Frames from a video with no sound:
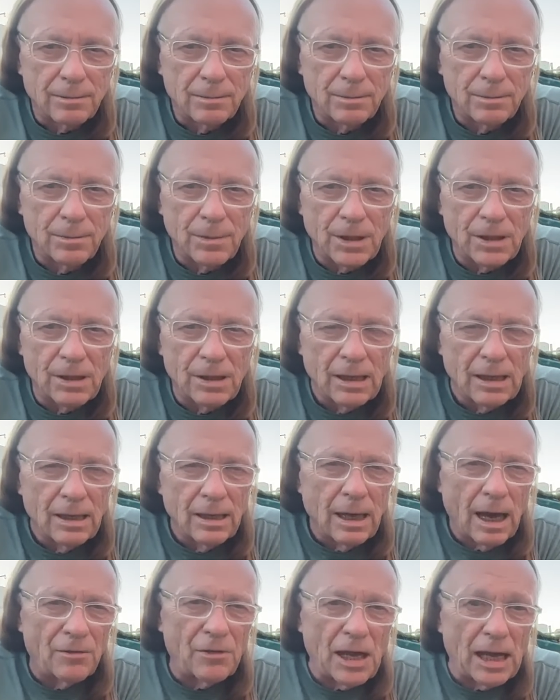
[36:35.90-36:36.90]
But
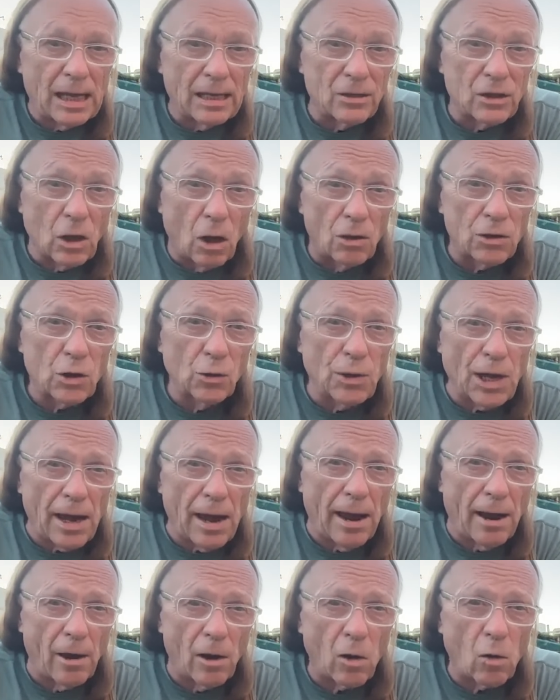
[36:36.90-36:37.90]
I think it's also the
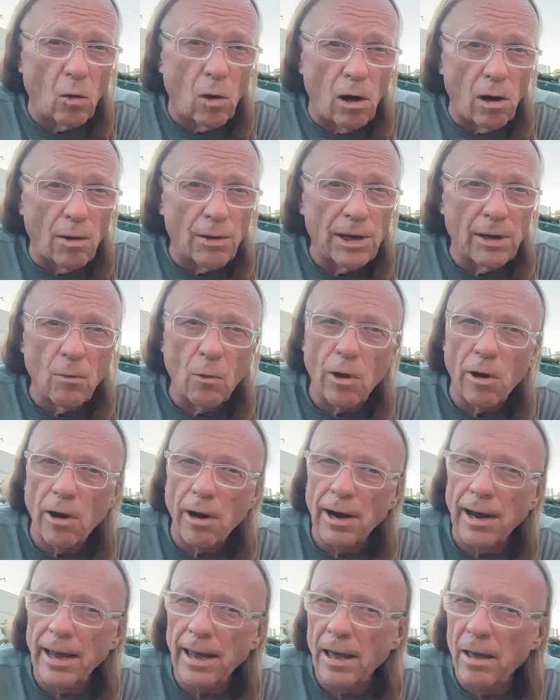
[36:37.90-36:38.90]
air quality where
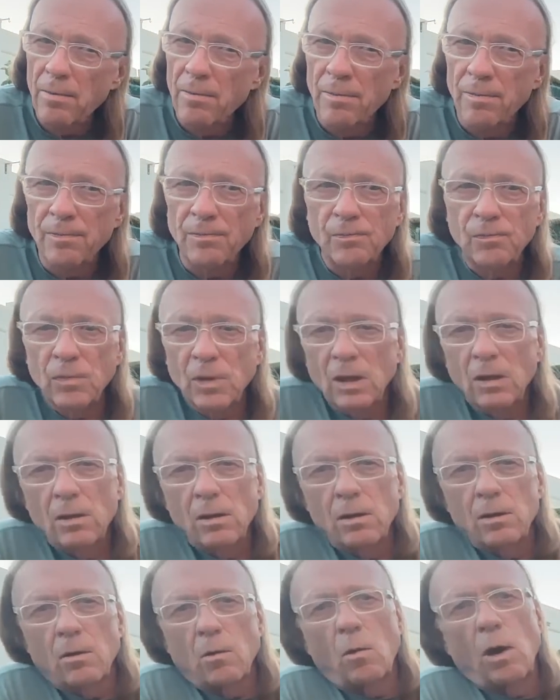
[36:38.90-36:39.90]
I am.
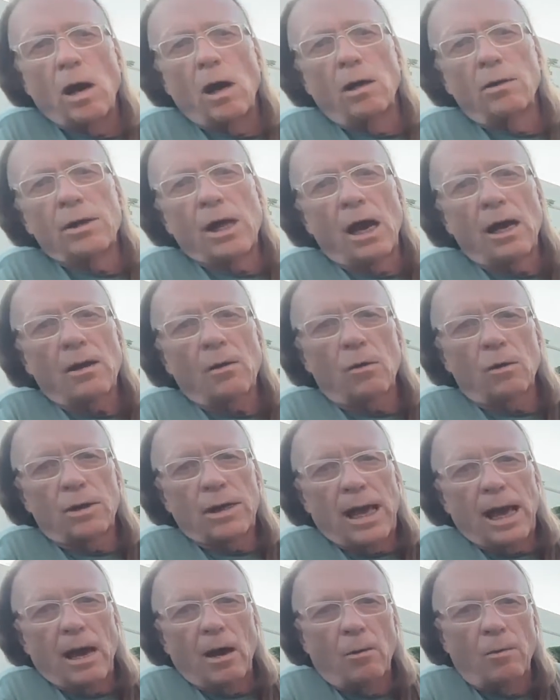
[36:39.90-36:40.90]
Well, not
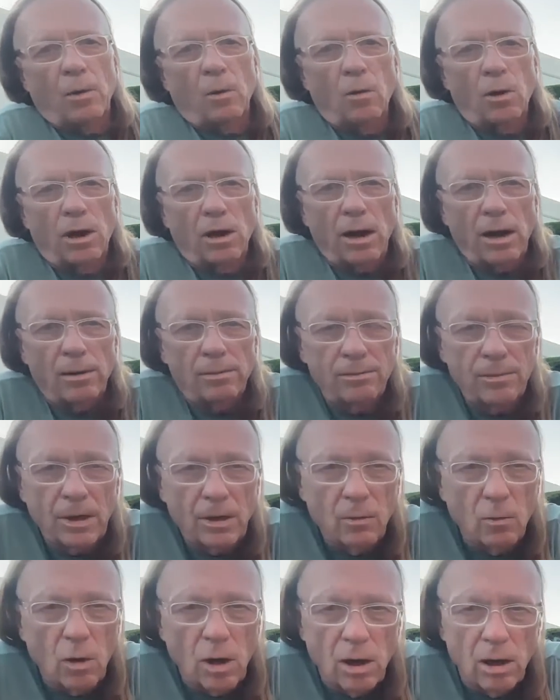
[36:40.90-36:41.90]
now, but where I
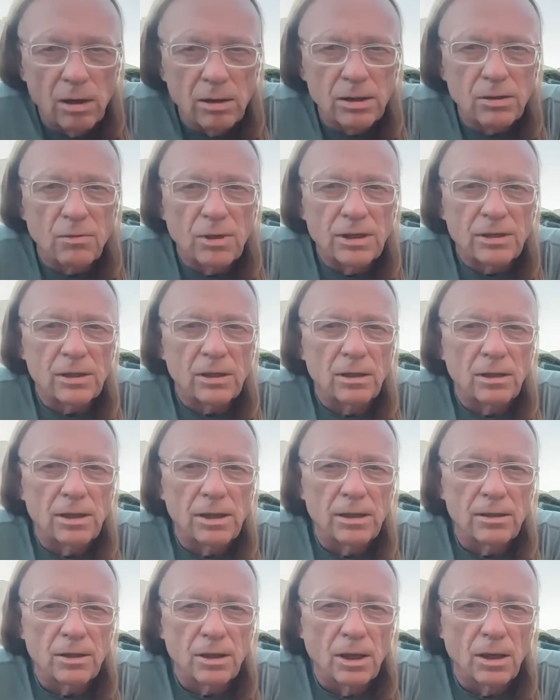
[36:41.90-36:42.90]
was
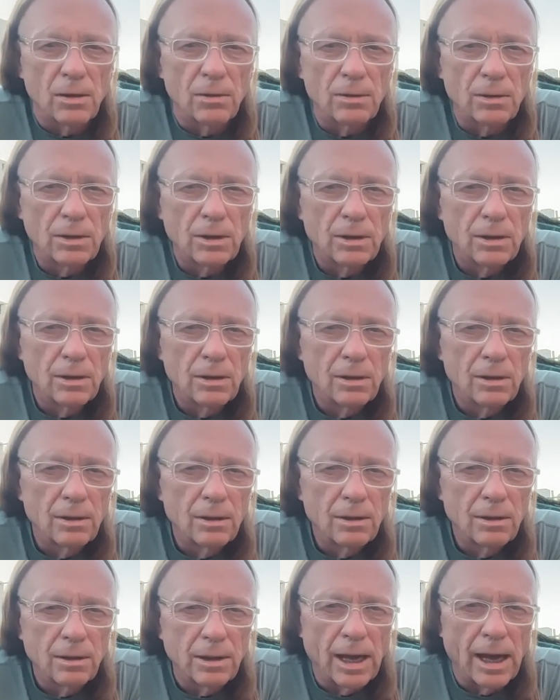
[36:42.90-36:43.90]
recently. So
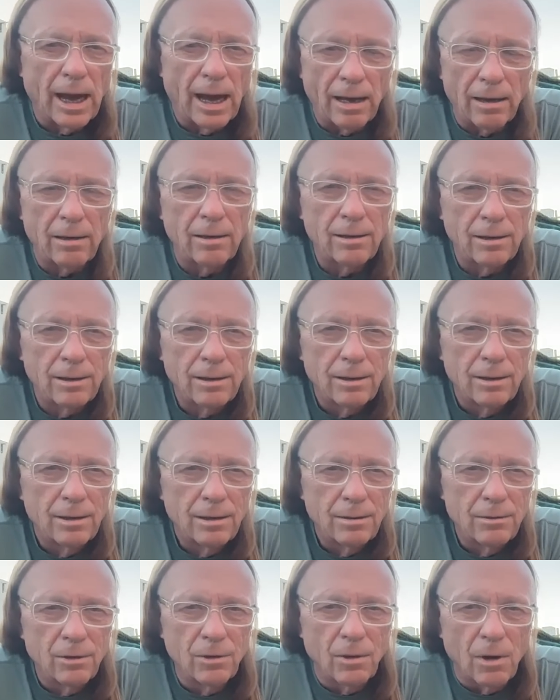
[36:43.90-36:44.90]
yeah,
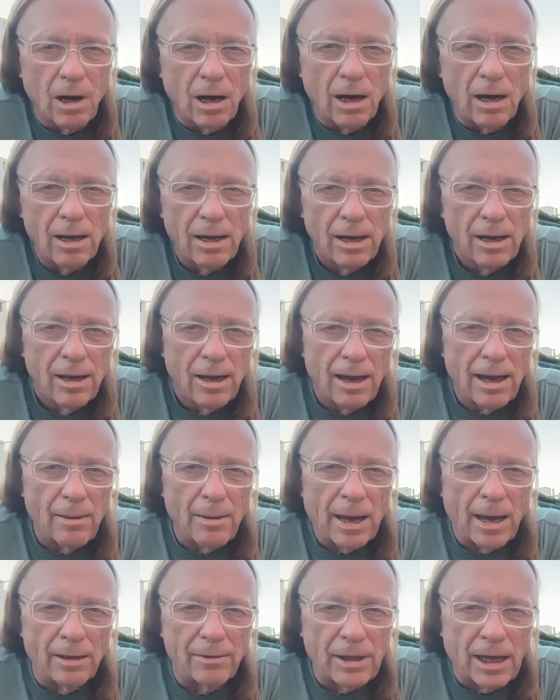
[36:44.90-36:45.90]
real hot. Hey
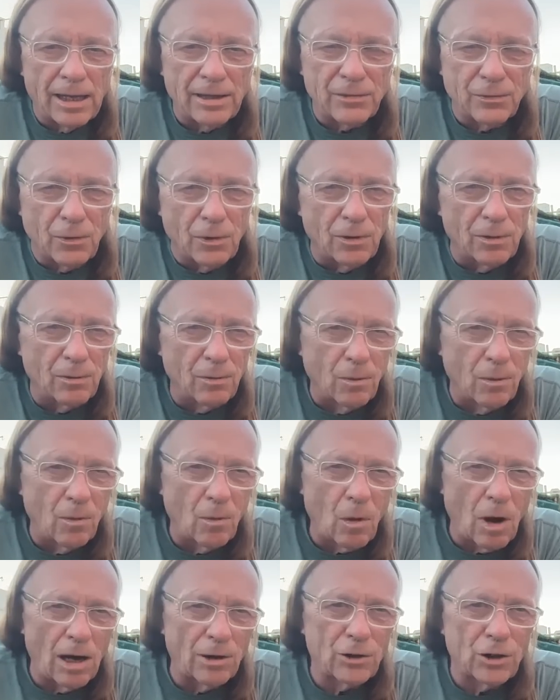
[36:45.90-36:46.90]
man, thanks for
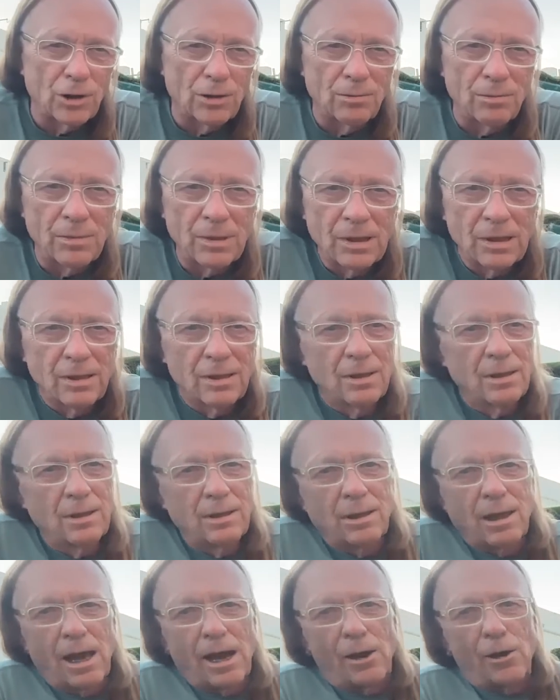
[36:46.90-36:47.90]
watching.
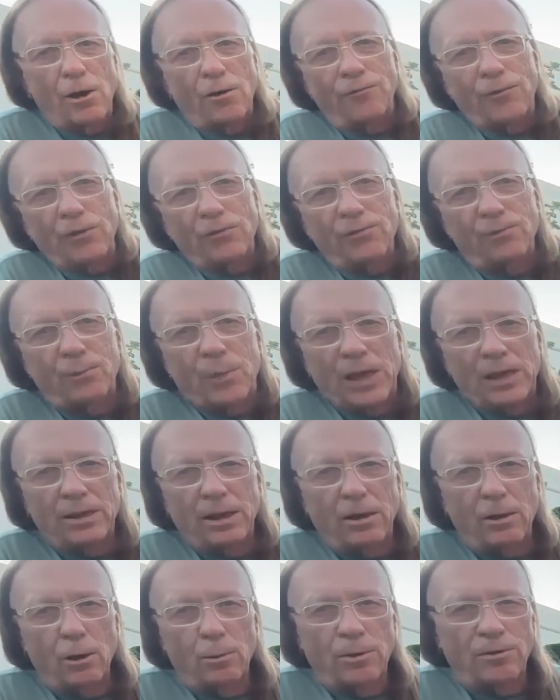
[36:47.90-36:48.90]
I don't know if you've been
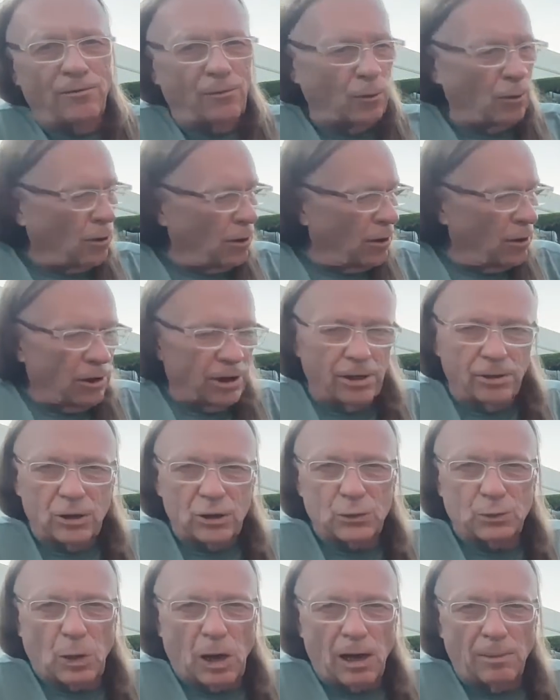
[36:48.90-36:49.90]
here before or you
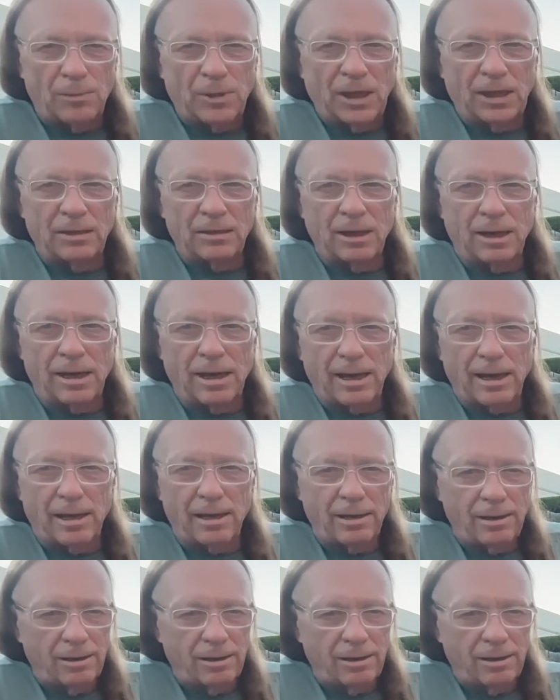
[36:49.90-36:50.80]
just popped in today,